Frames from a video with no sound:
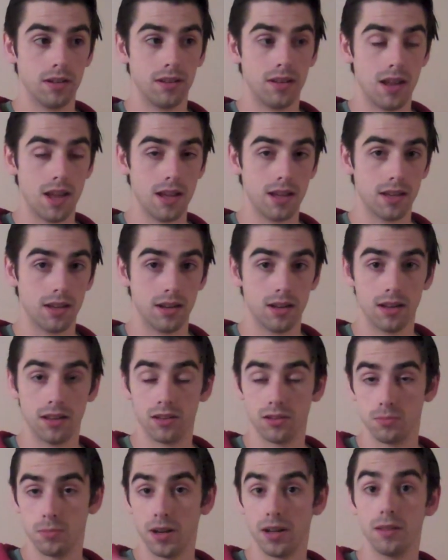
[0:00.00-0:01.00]
taken, and
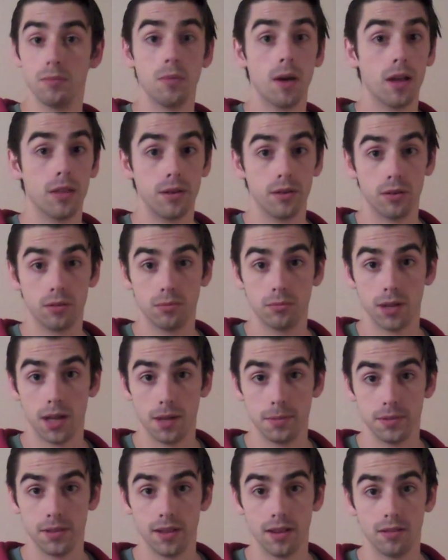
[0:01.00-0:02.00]
there's many other
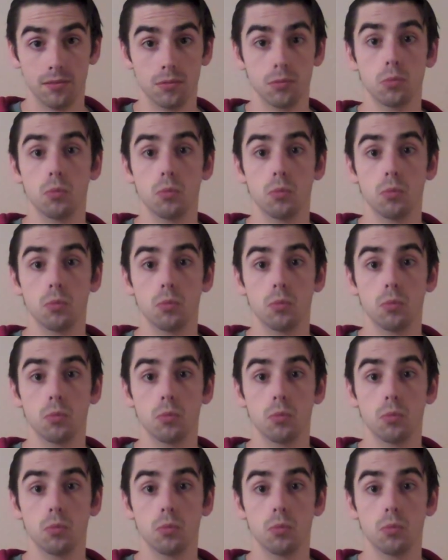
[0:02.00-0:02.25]
types that